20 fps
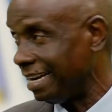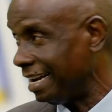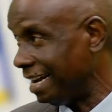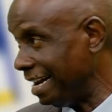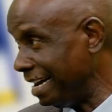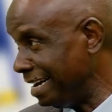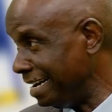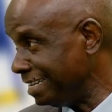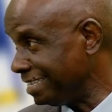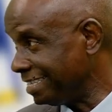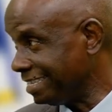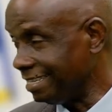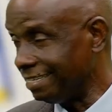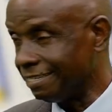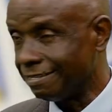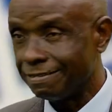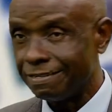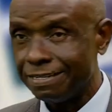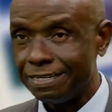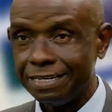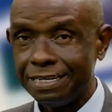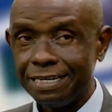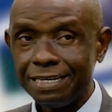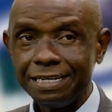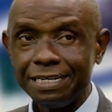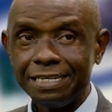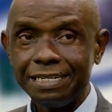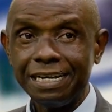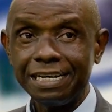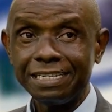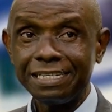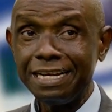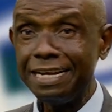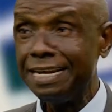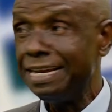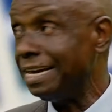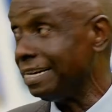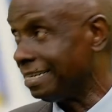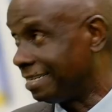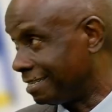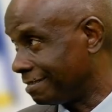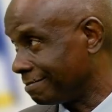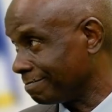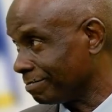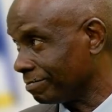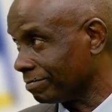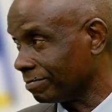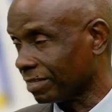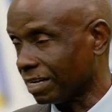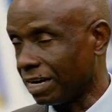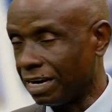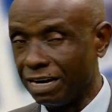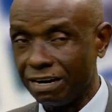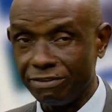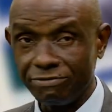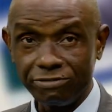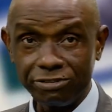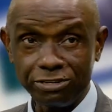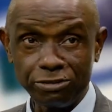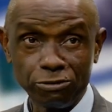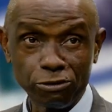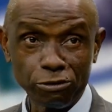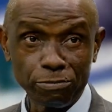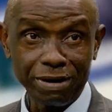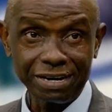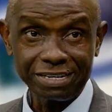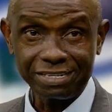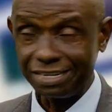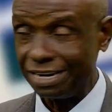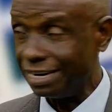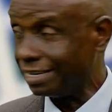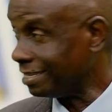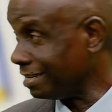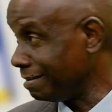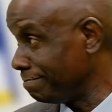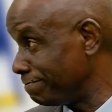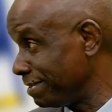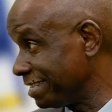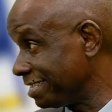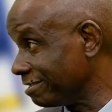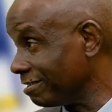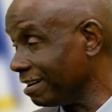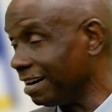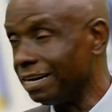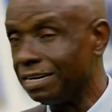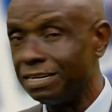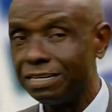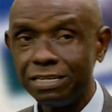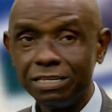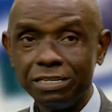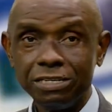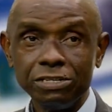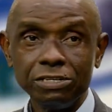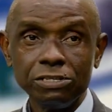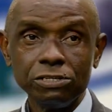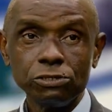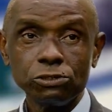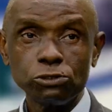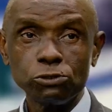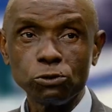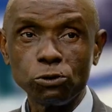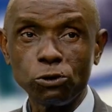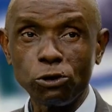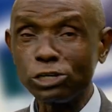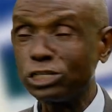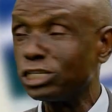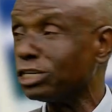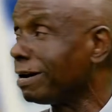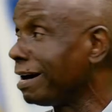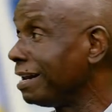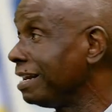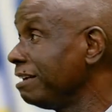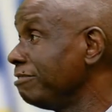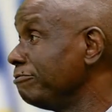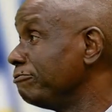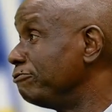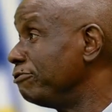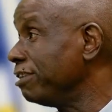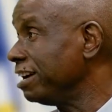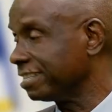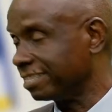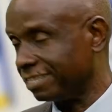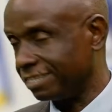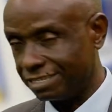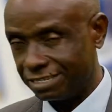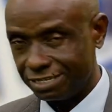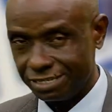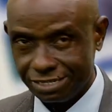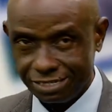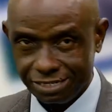energy, there's a need for the Global South in particular to continually invest